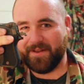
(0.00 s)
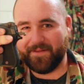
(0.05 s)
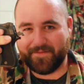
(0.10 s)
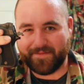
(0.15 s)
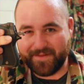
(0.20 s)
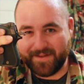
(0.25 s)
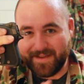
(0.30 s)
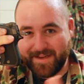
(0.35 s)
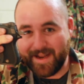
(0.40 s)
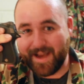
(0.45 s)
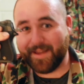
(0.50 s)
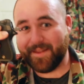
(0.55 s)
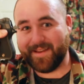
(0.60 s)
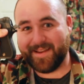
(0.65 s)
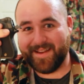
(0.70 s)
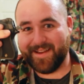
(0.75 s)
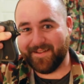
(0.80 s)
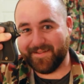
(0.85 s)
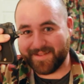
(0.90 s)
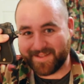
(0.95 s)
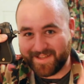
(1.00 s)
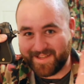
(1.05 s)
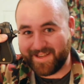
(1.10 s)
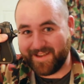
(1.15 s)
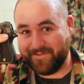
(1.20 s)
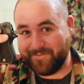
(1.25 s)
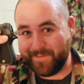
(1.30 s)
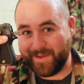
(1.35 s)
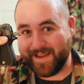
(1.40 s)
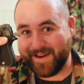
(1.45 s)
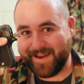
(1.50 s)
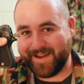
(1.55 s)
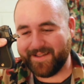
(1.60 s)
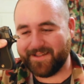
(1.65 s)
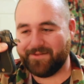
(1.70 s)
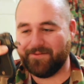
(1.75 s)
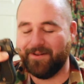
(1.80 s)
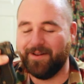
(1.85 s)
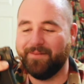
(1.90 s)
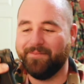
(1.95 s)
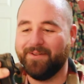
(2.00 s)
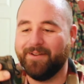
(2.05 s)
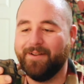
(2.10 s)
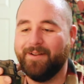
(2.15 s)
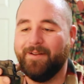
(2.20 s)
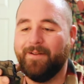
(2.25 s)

If nothing else, give me a nice grip.